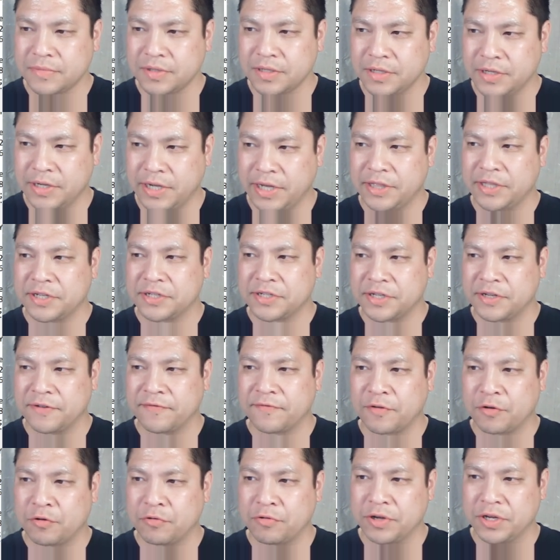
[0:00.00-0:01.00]
get this
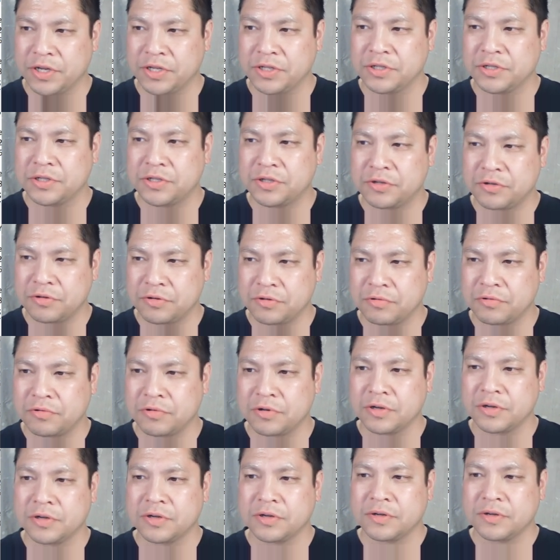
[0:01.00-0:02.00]
info into
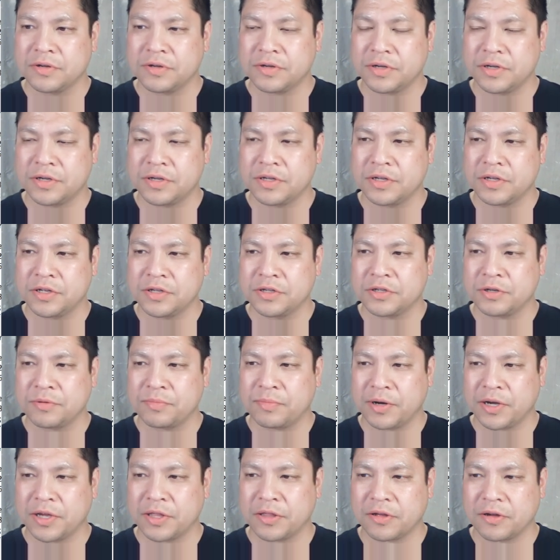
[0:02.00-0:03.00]

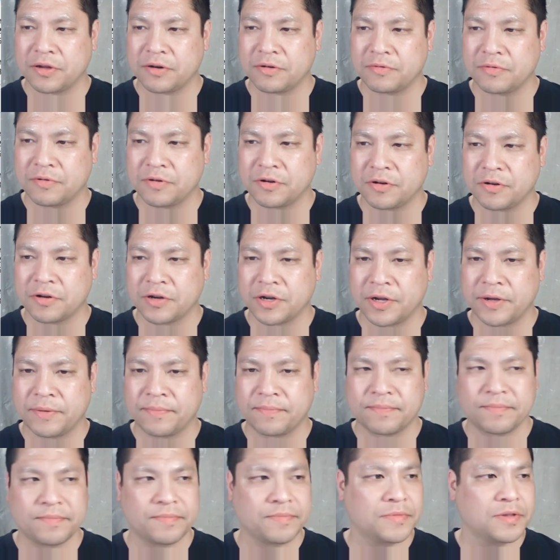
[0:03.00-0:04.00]
Python. Okay.
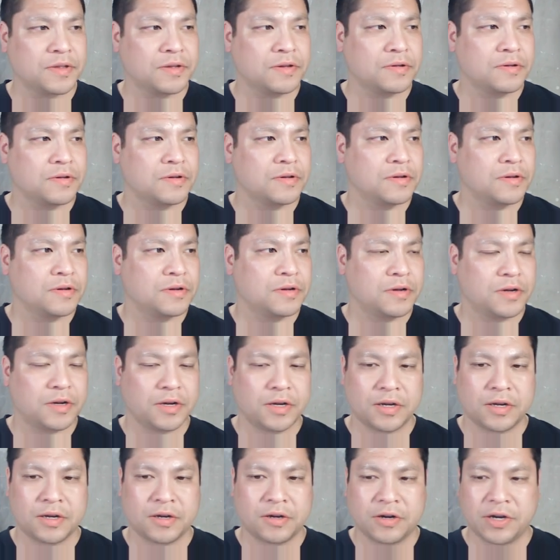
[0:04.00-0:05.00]

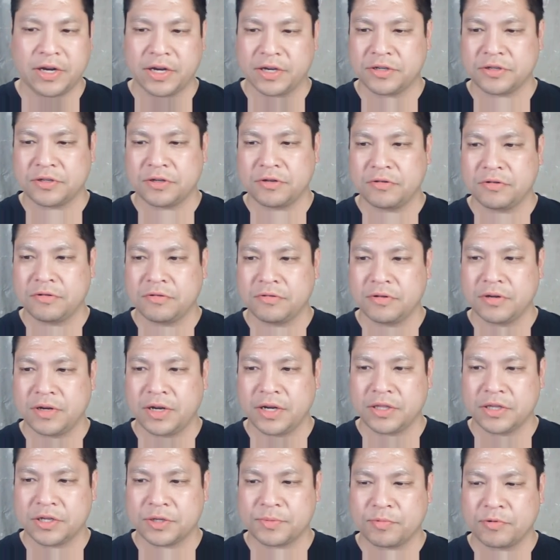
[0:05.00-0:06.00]
Okay, so
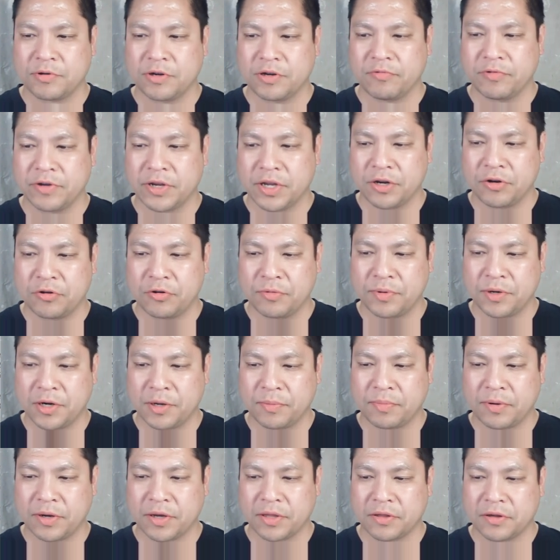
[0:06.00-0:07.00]
at this point we can open
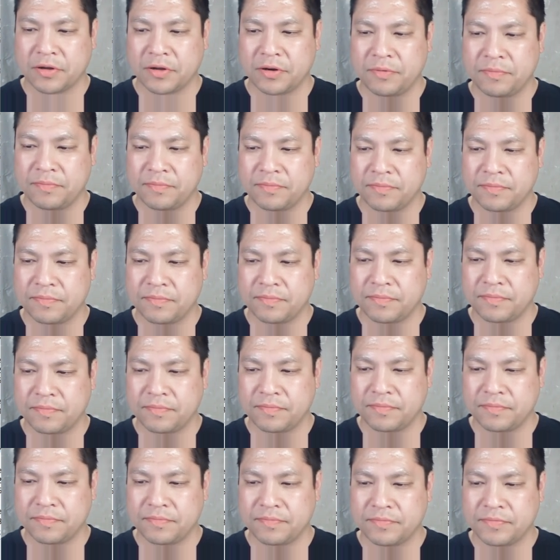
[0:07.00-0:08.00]
up Python,
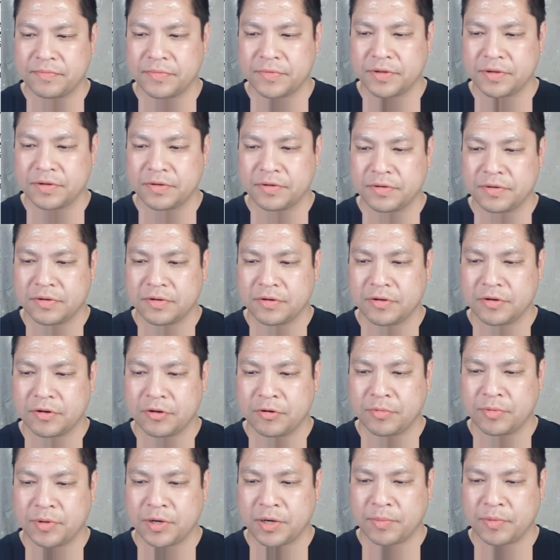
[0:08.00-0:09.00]

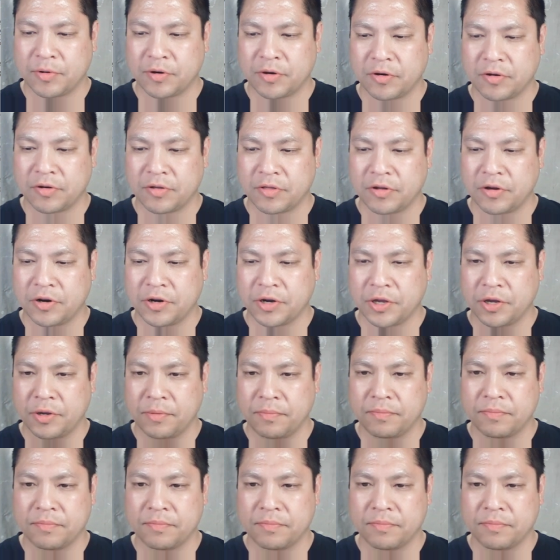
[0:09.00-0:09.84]
open up our Thonny.